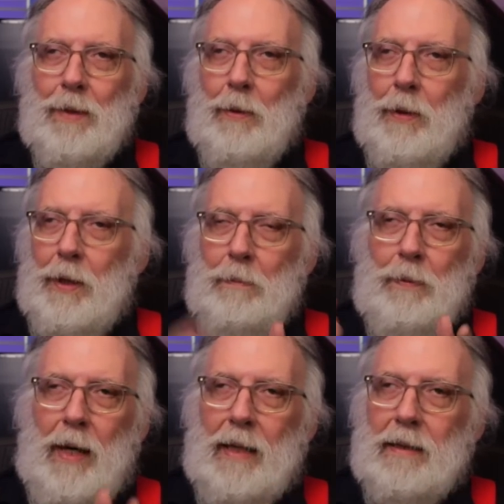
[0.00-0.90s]
or your
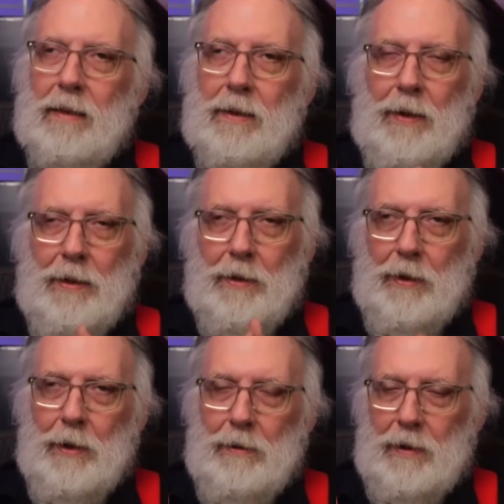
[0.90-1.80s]
processor and you're
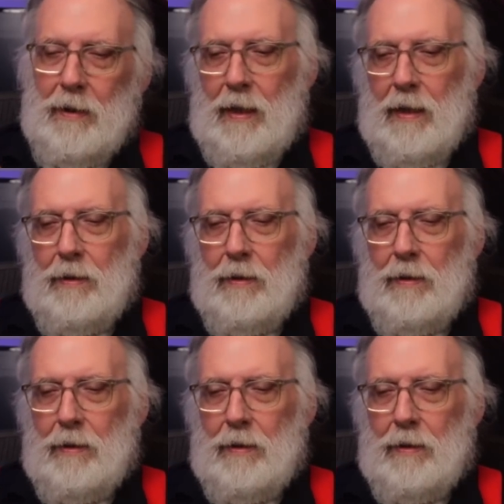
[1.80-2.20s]
using the